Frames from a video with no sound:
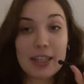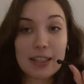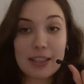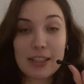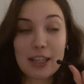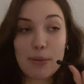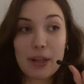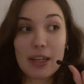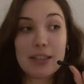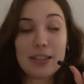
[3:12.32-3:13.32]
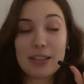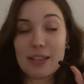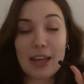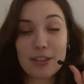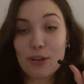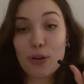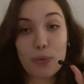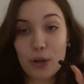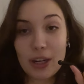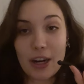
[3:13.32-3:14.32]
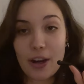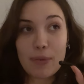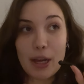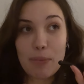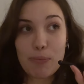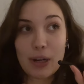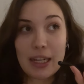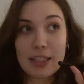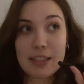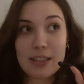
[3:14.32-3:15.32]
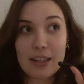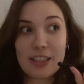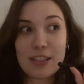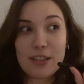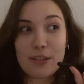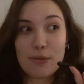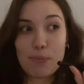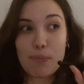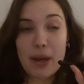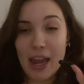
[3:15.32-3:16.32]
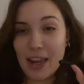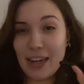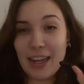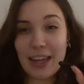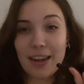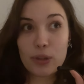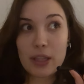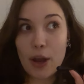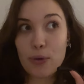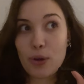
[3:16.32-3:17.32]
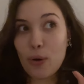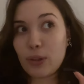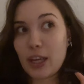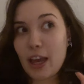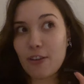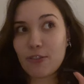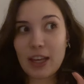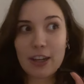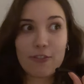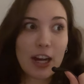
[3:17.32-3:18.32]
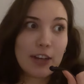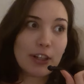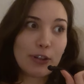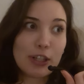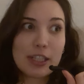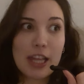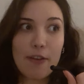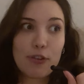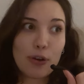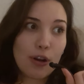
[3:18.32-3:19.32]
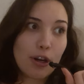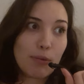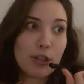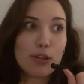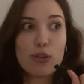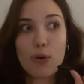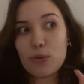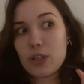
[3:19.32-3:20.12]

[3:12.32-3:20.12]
eyes and sleep and it does not work out, my brain starts to panic. Now you only have 5 hours left, you're gonna be so